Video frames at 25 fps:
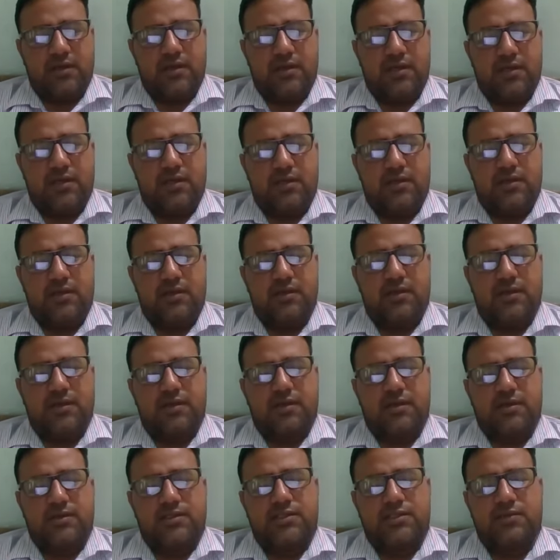In
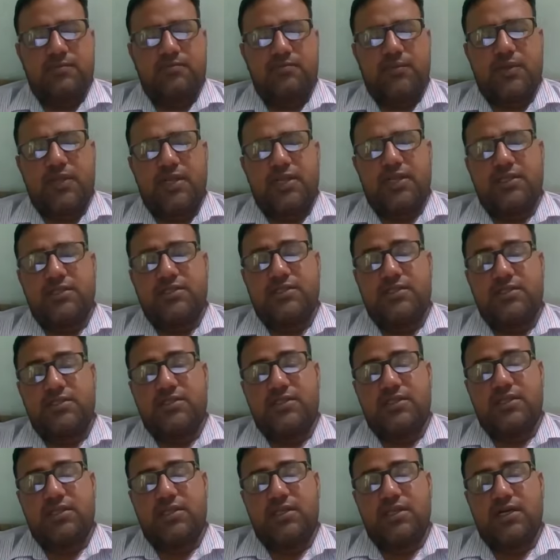some places,
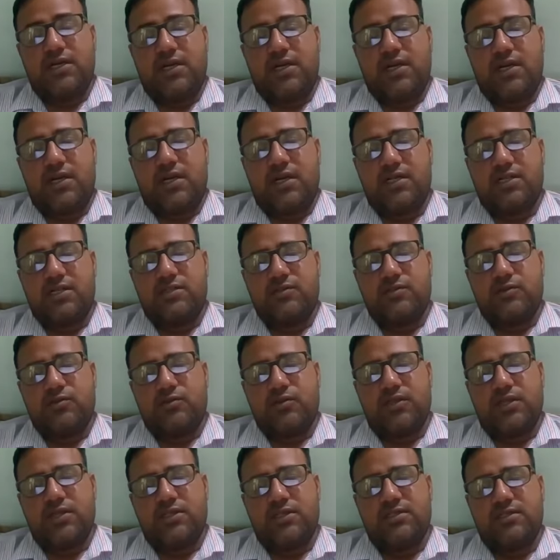seed are also
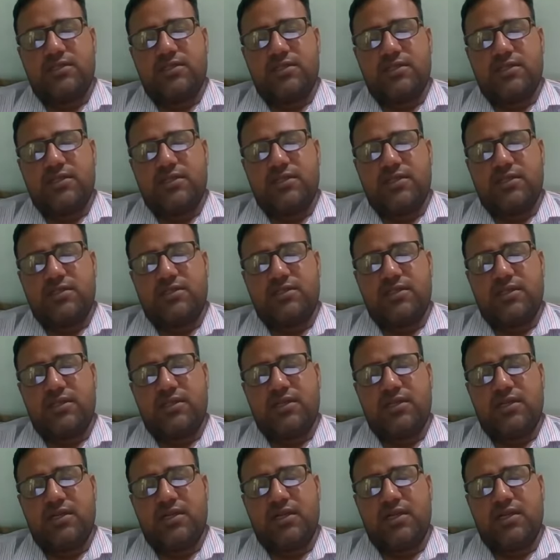raised in
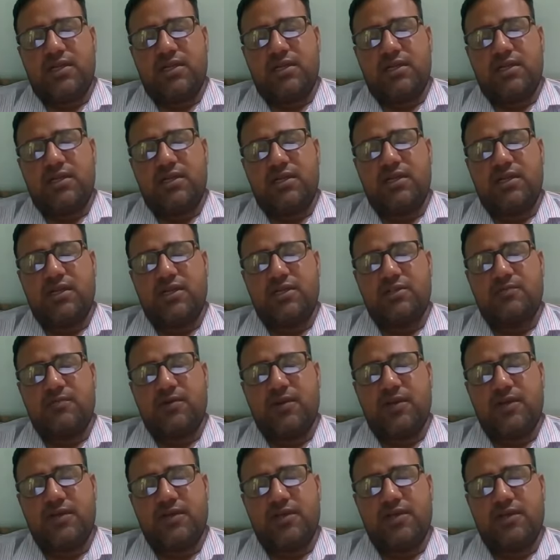nursery and
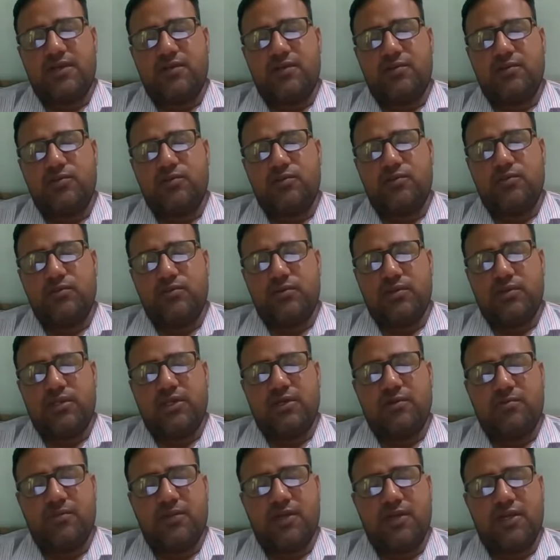transplanted to the
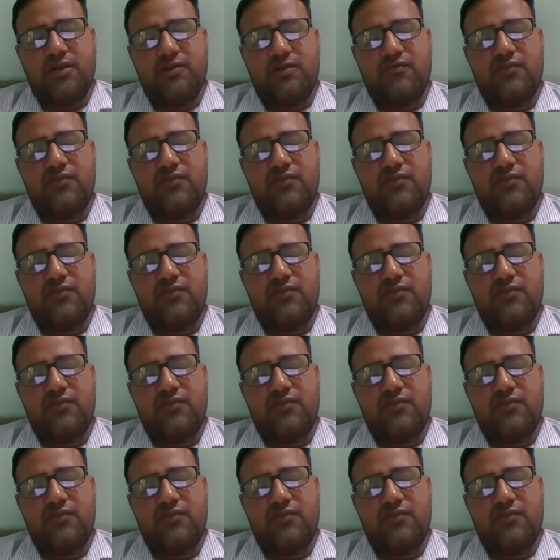main